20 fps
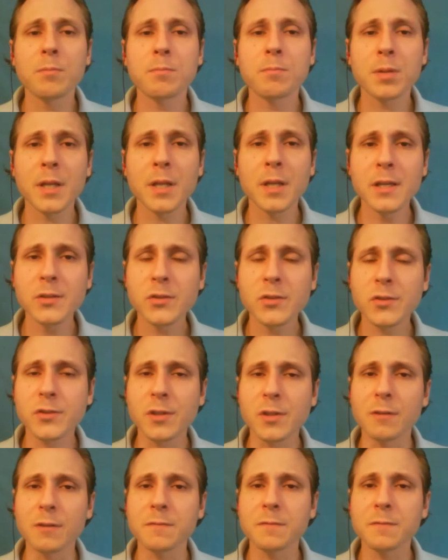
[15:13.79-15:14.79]
place
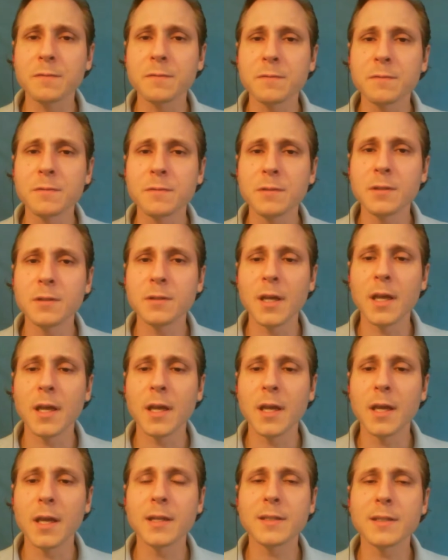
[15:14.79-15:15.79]
yourself
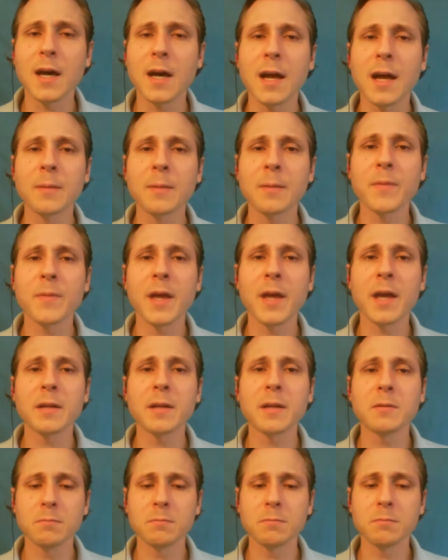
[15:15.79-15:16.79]
in a time
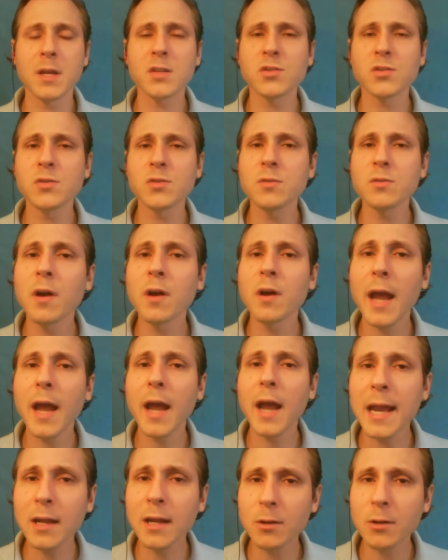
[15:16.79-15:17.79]
that makes you
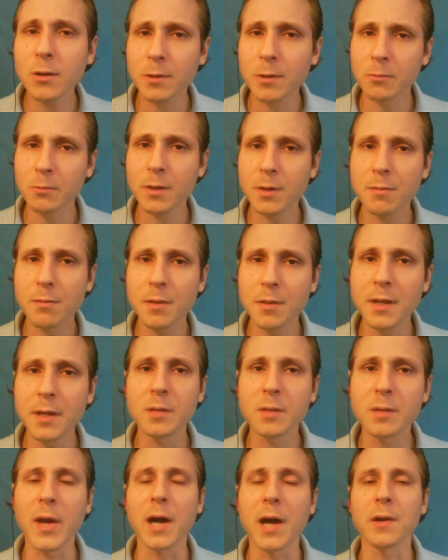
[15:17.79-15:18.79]
angry when you think
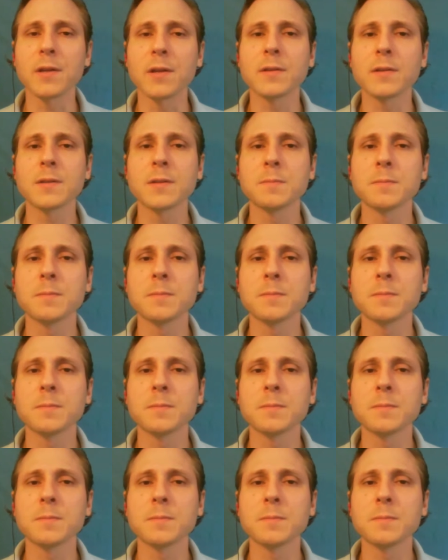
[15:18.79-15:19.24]
about it,